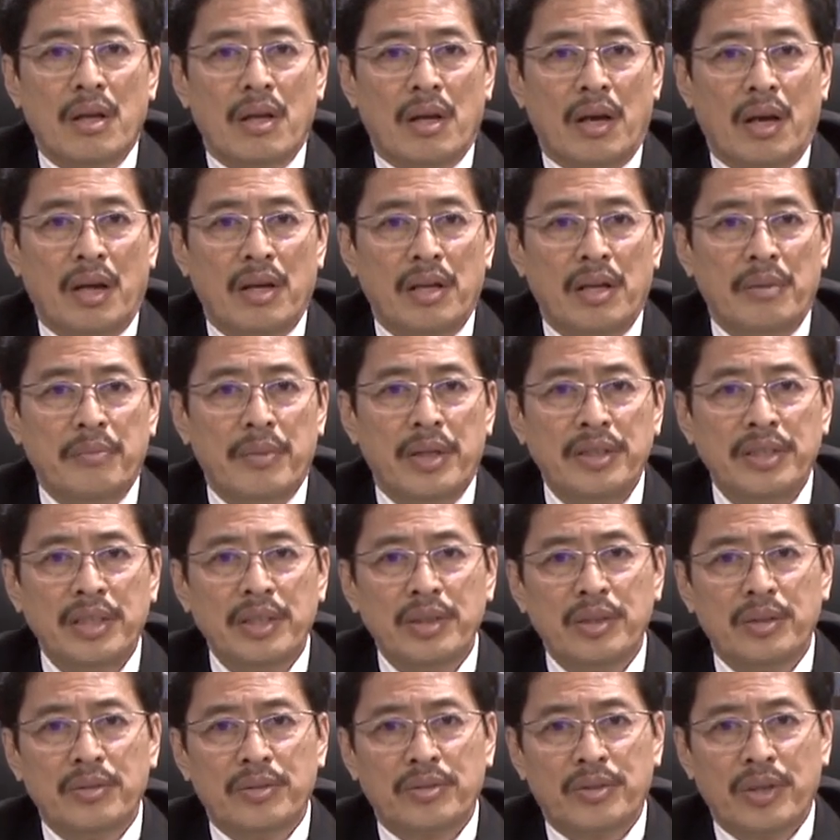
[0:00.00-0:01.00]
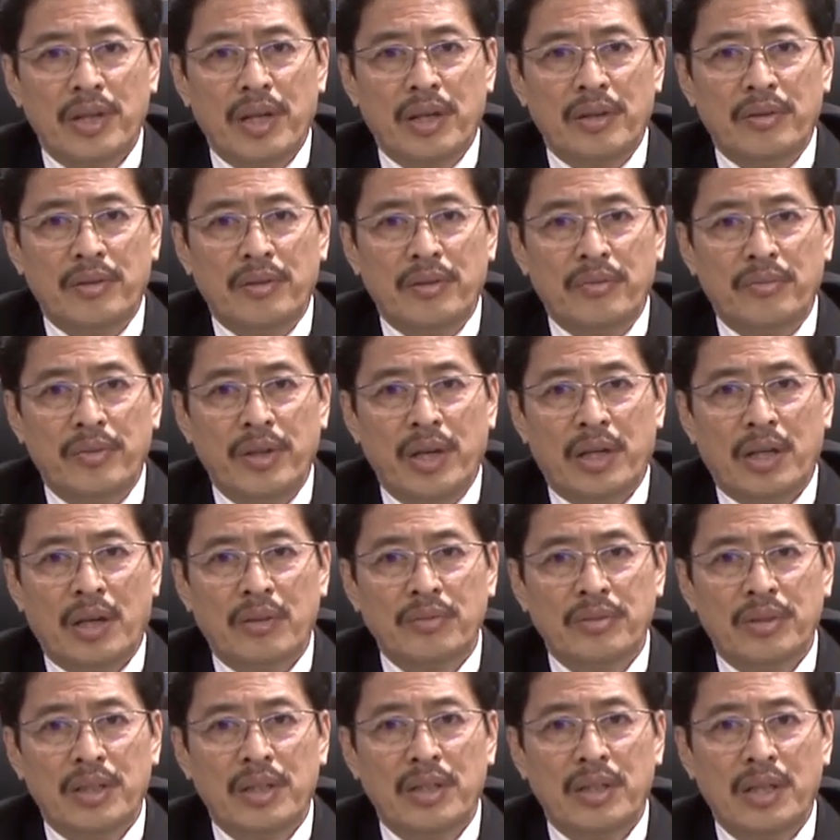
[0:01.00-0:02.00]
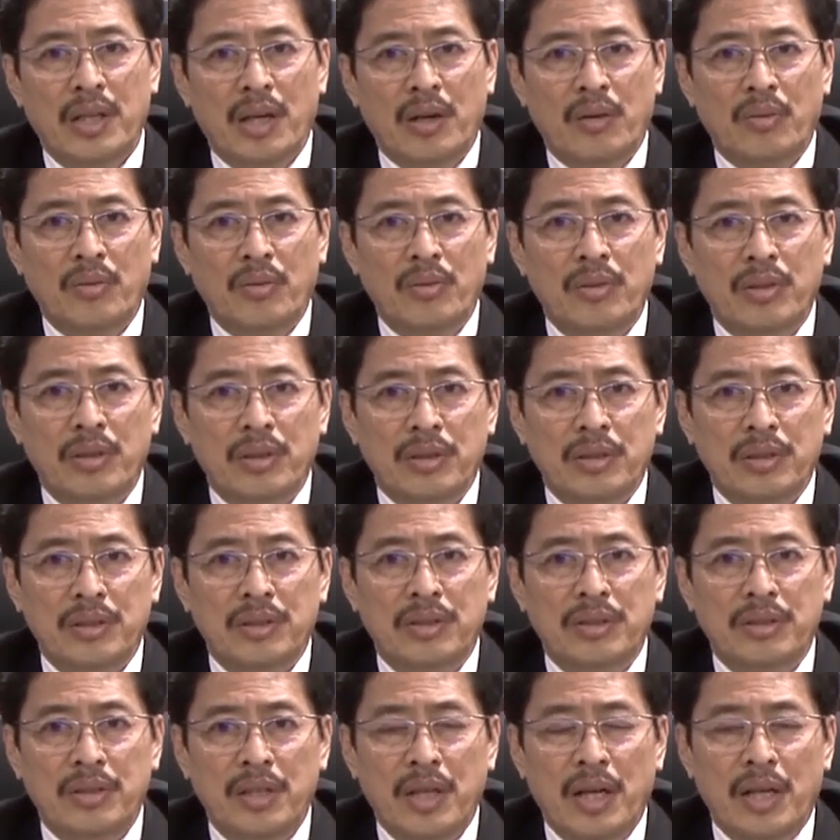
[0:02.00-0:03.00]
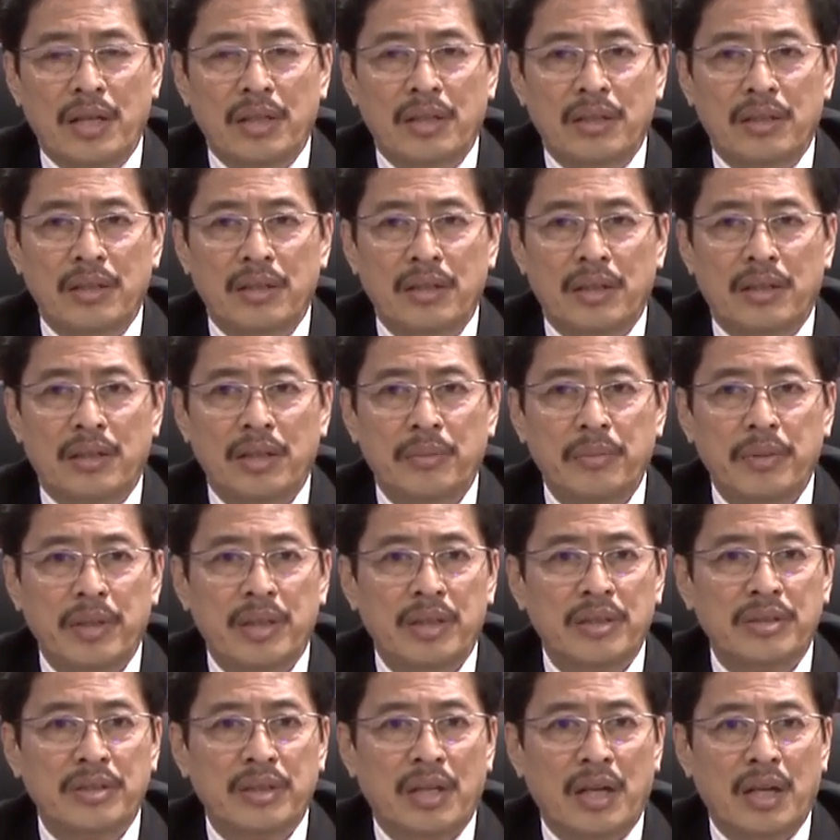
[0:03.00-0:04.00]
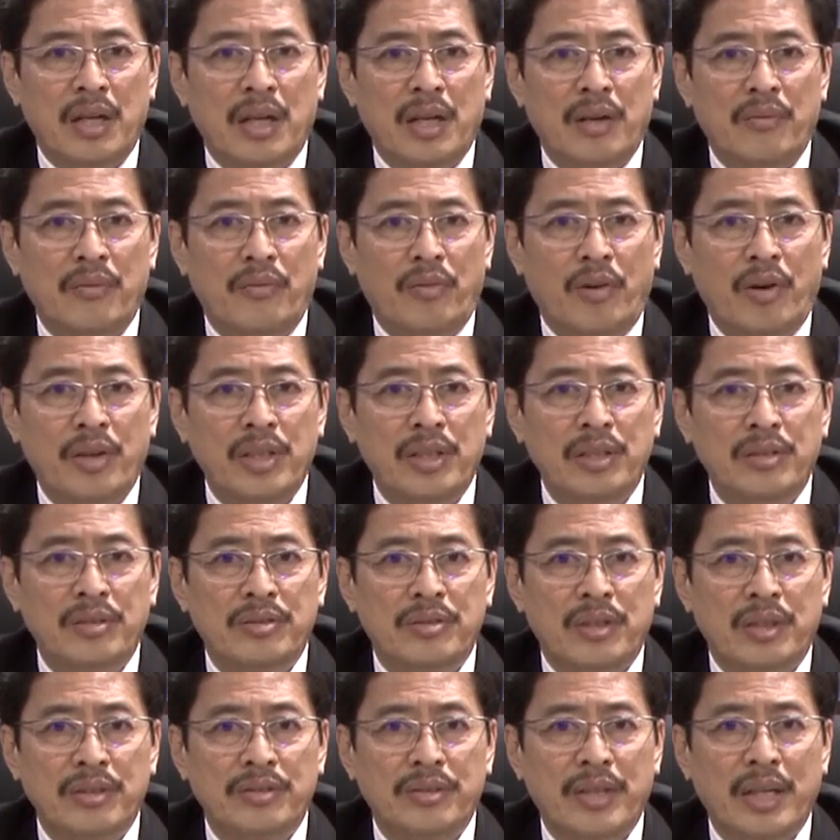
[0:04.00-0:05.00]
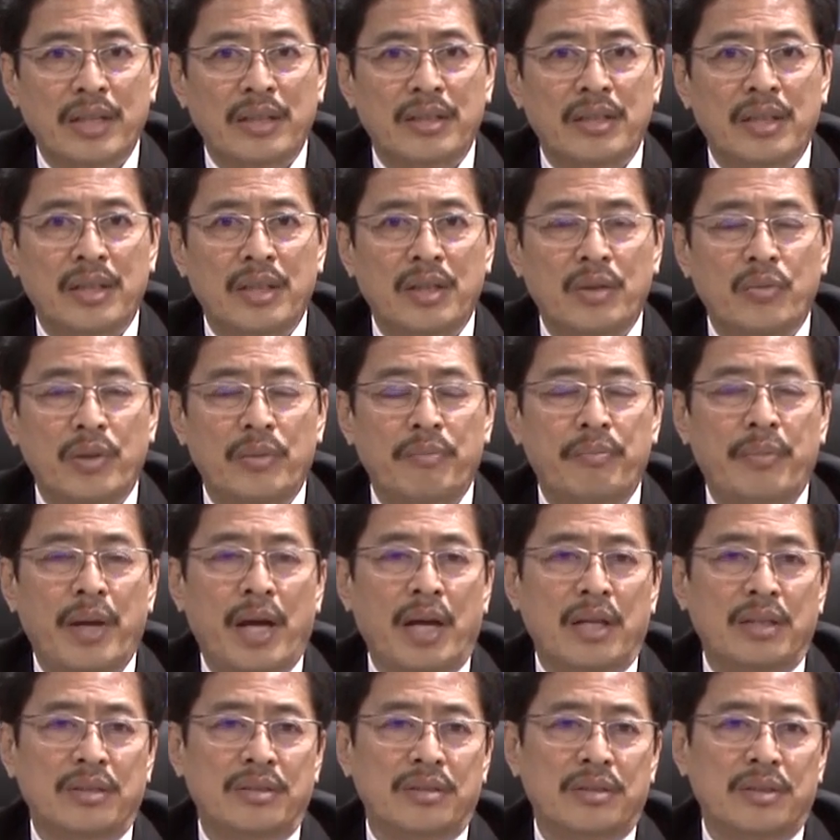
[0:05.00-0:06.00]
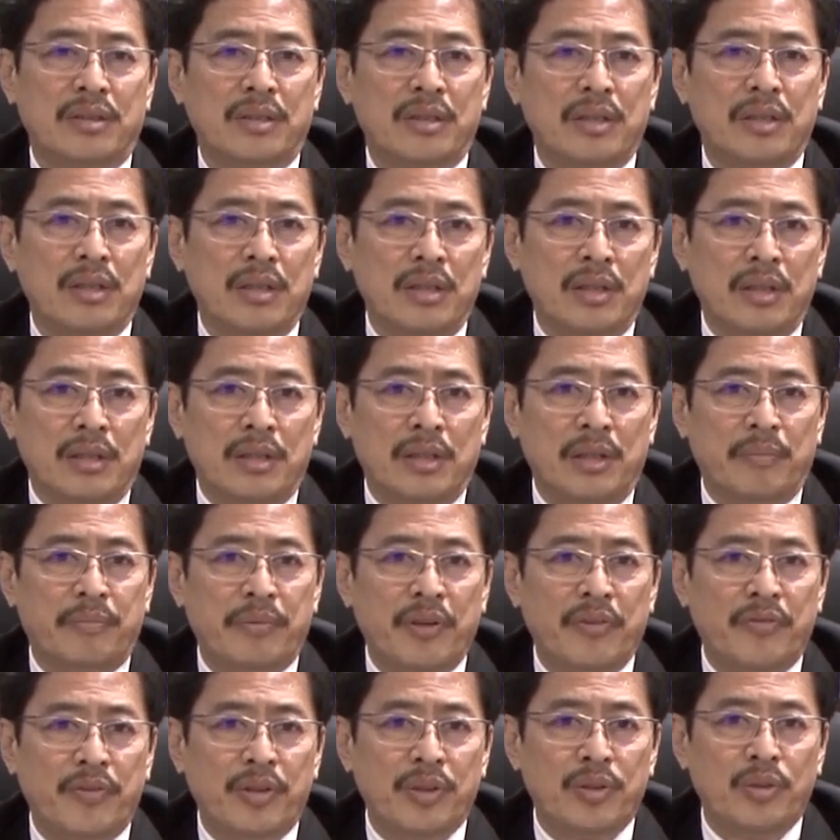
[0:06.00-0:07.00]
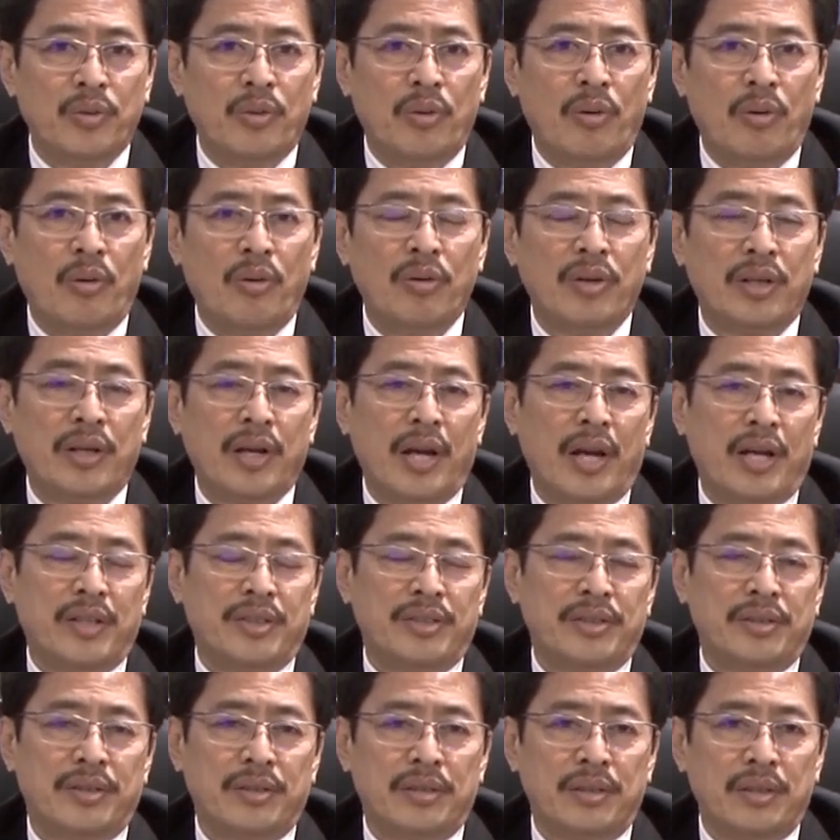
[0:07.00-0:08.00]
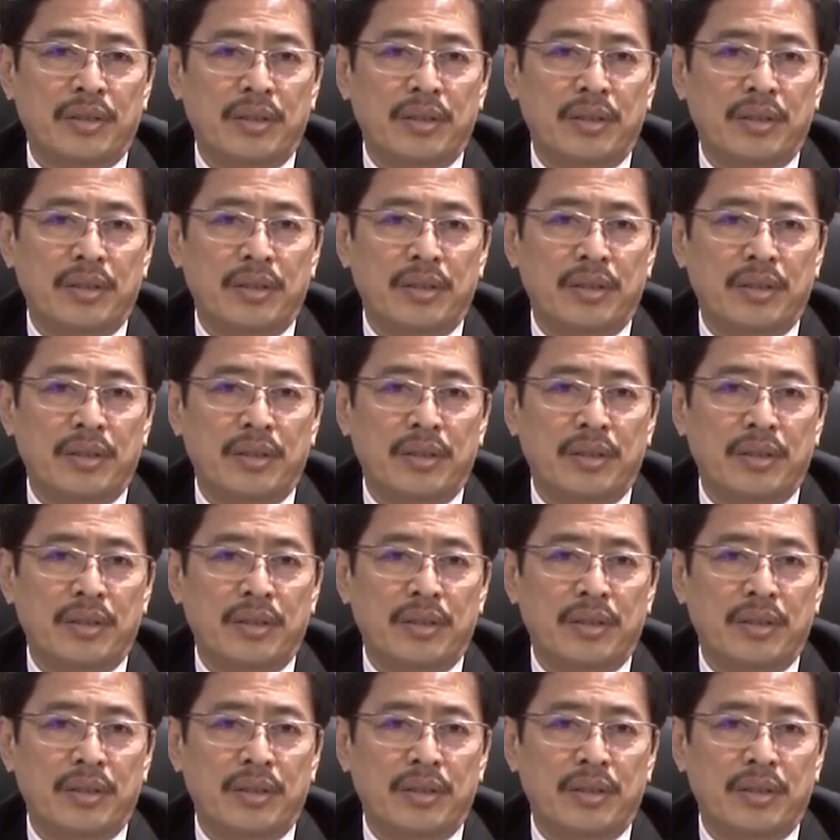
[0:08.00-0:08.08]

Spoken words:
An emerging trend we encounter now is that the criminals are avoiding transacting with banks. They prefer to hold cash.